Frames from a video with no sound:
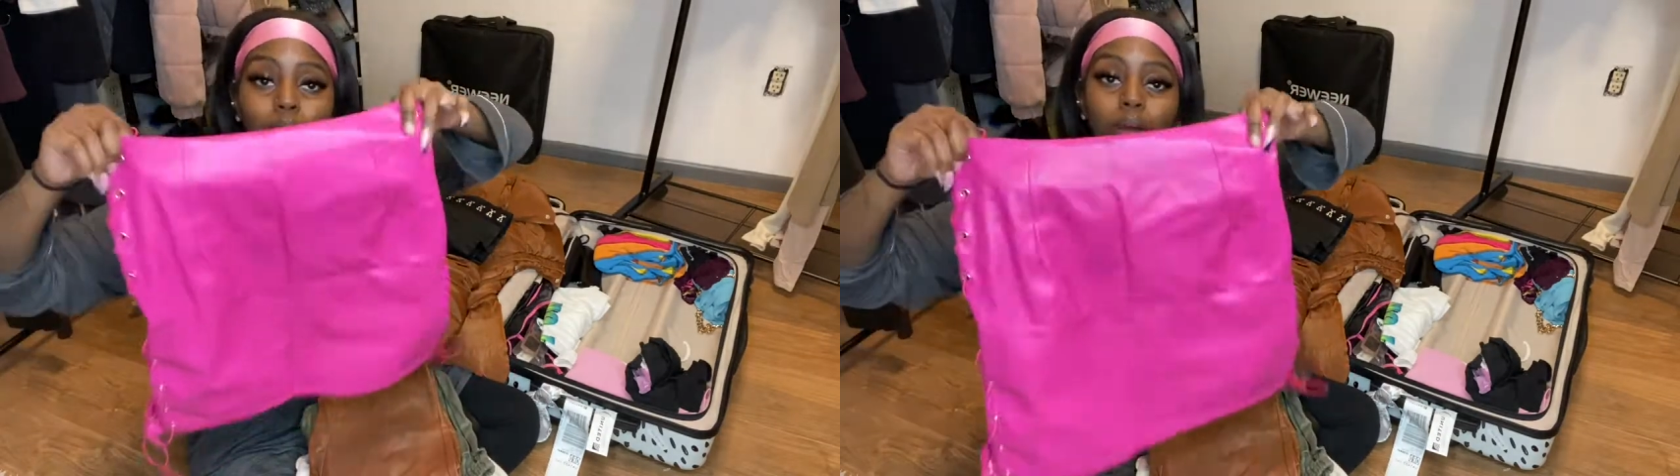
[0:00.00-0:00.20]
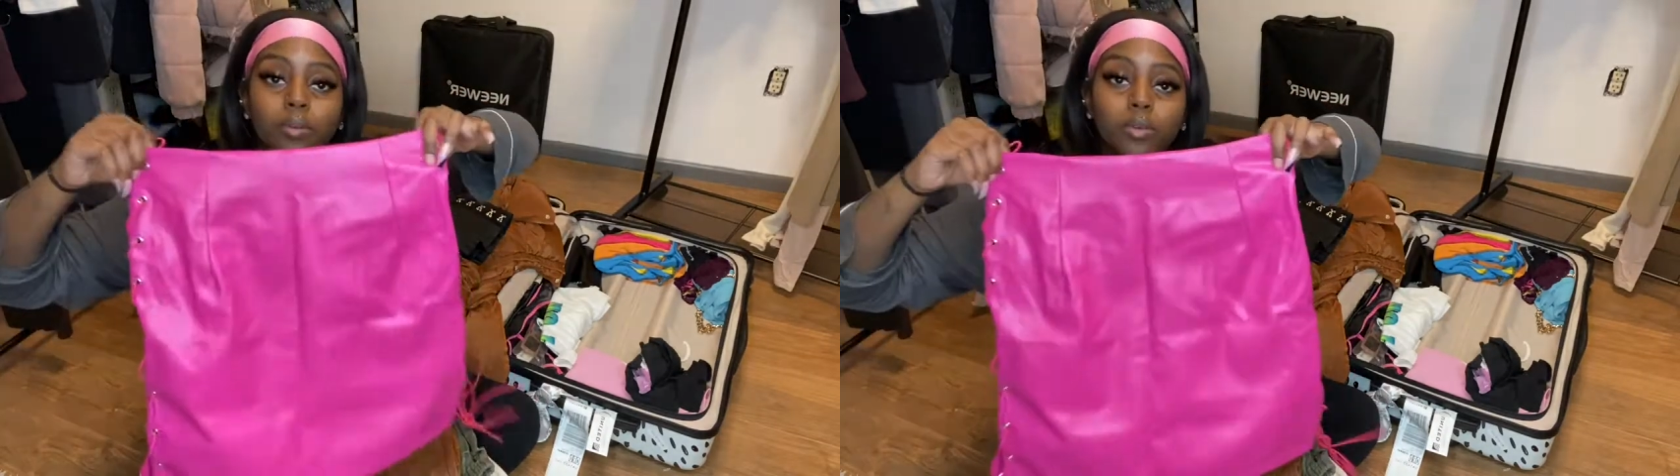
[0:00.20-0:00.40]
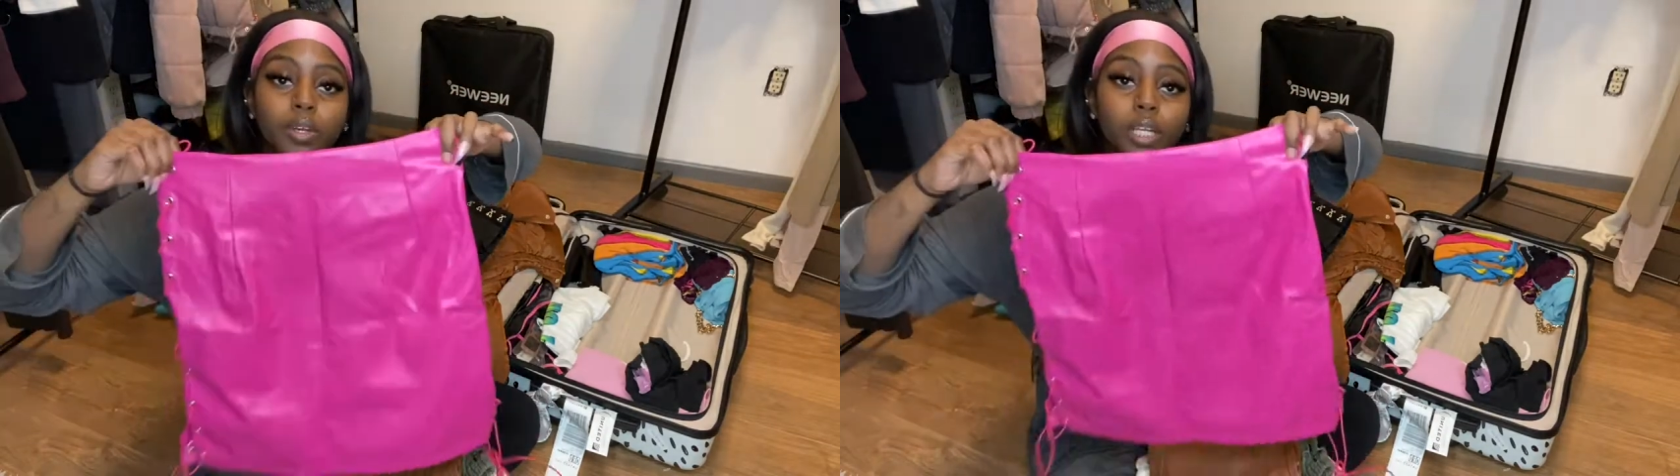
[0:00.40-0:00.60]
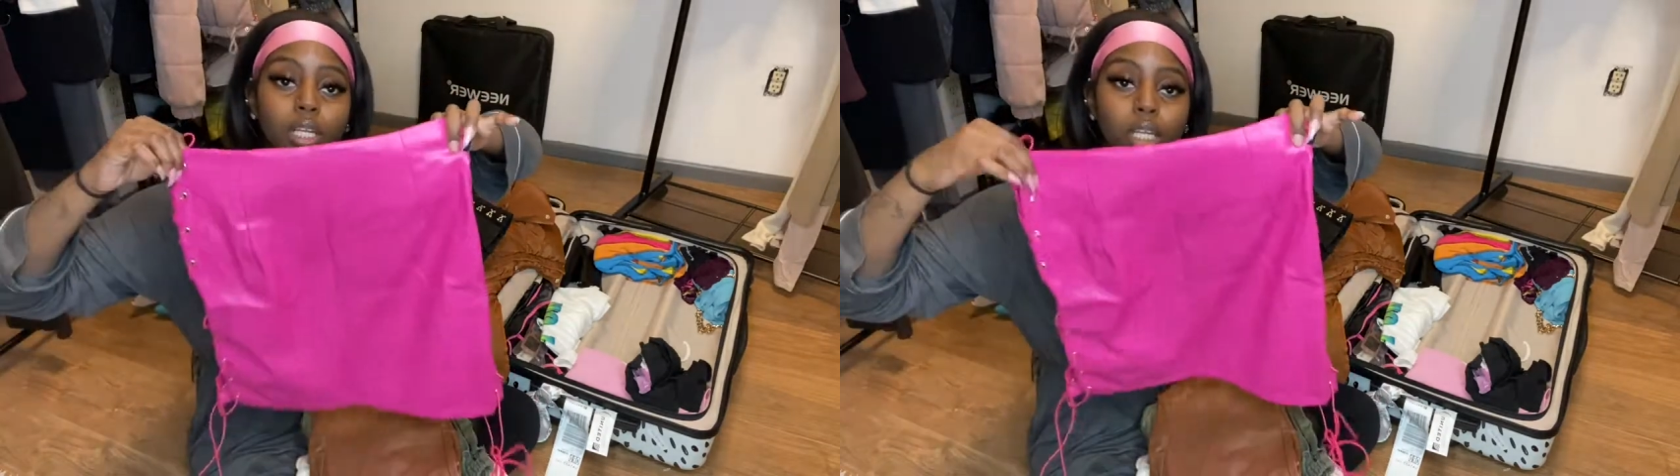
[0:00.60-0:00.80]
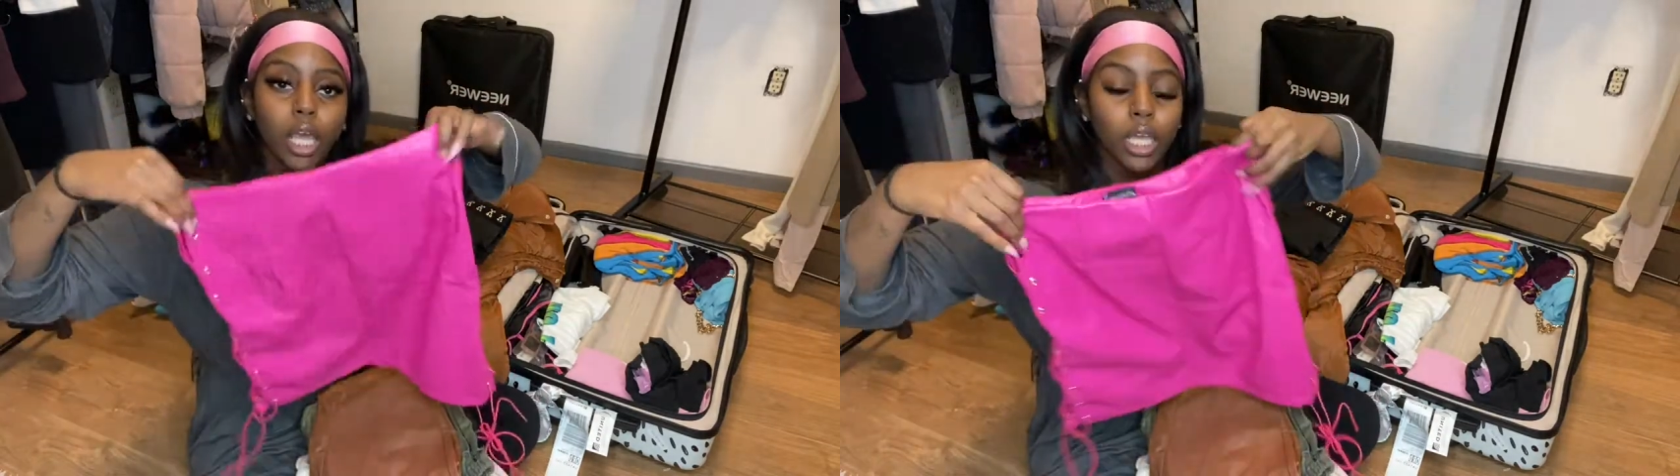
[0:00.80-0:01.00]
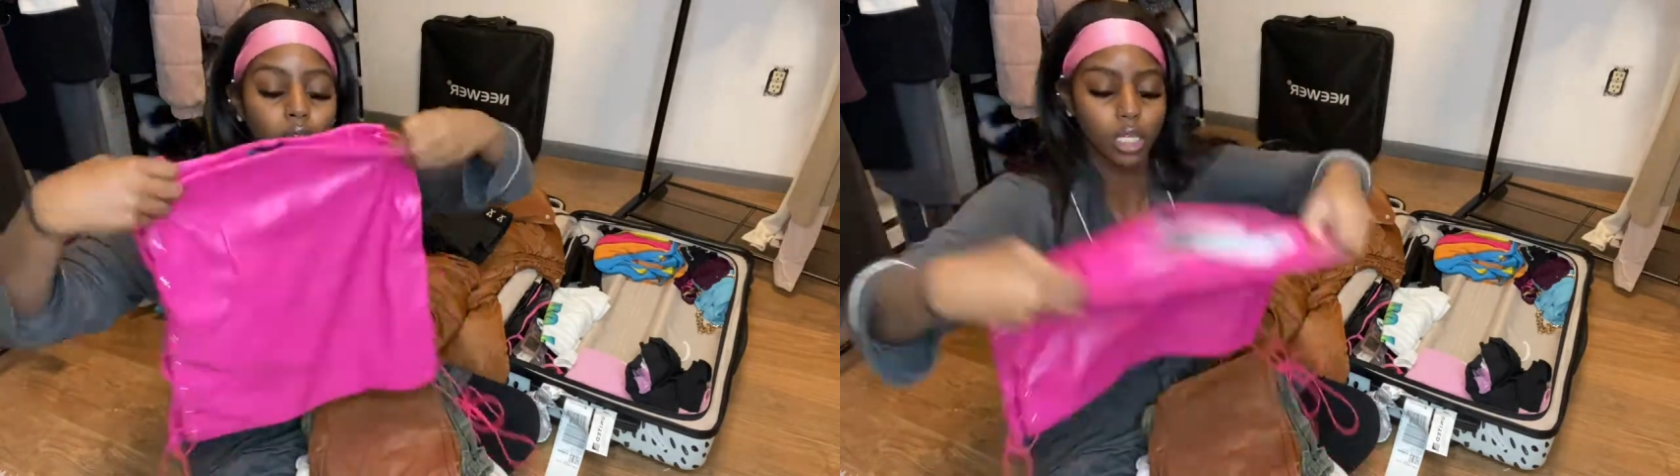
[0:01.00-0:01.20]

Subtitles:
I'll probably wear it in like